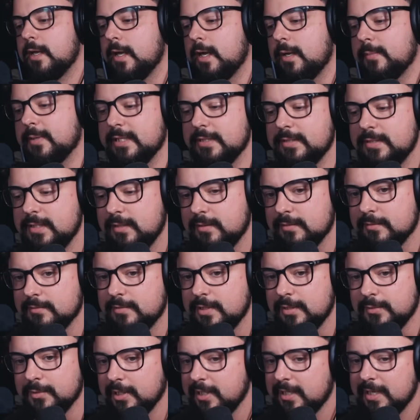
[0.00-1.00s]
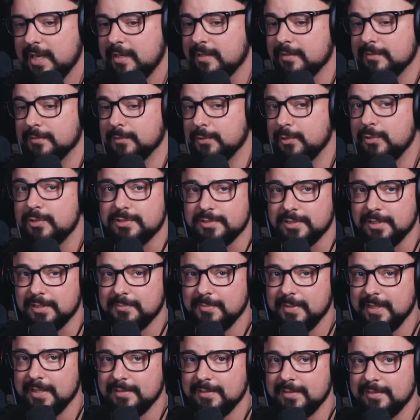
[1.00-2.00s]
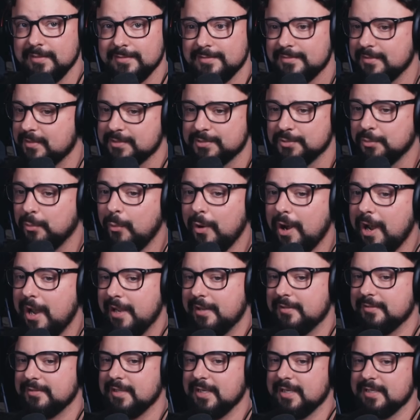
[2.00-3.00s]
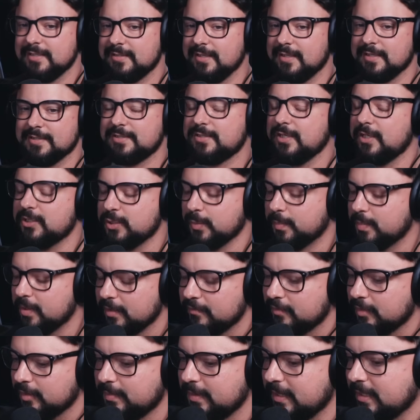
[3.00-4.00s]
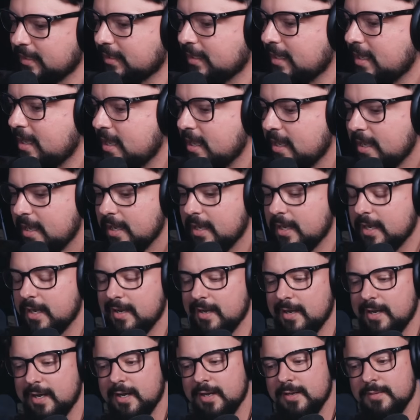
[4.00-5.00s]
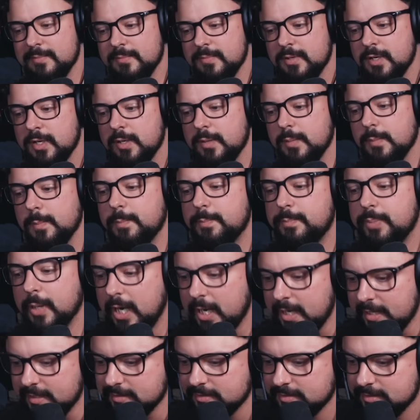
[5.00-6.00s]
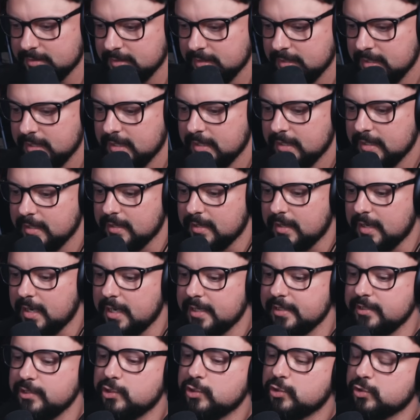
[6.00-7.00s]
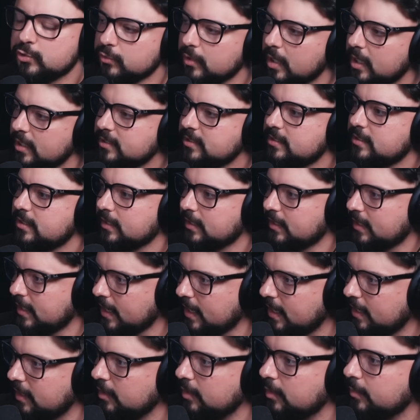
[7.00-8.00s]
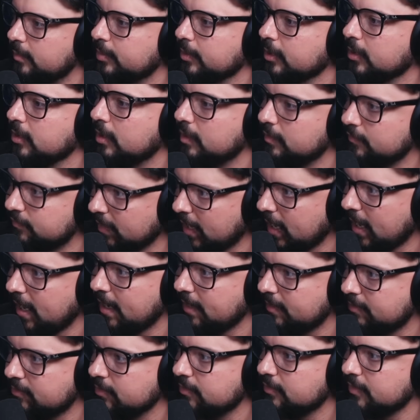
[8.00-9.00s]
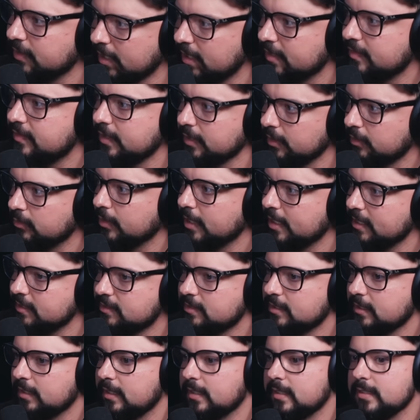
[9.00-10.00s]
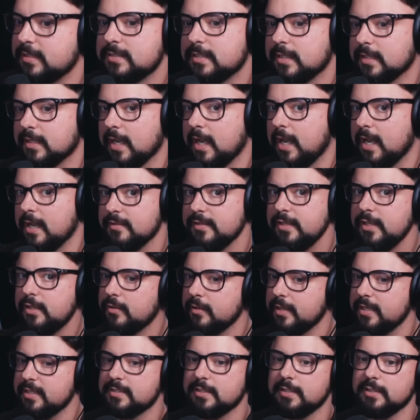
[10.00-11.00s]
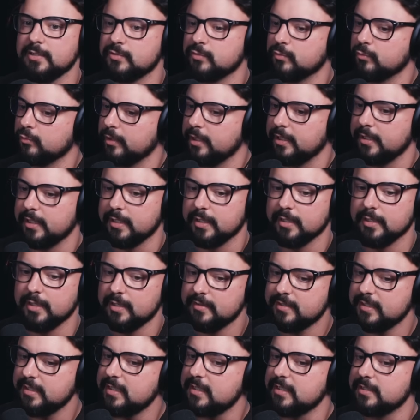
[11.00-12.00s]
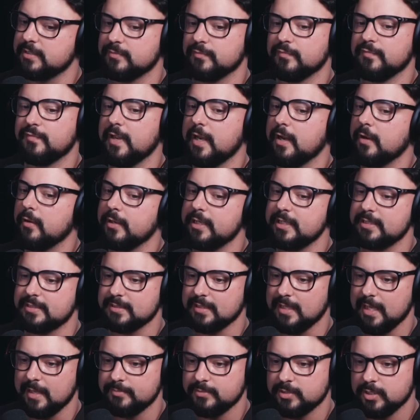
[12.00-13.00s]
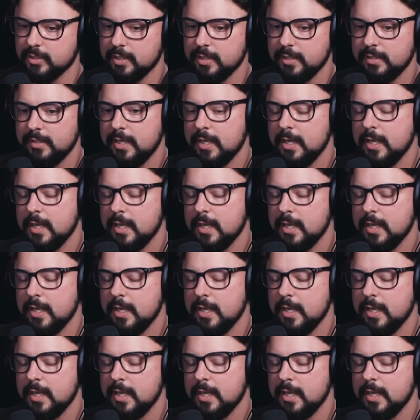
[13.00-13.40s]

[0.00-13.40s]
I mean, dude, he kind of looks like Magneto, too. It's wild. Like, that's such a perfect pick. But I trust the caliber of actor that I think Cranston is. Like, I think Cranston is really good. I think he's very slept on.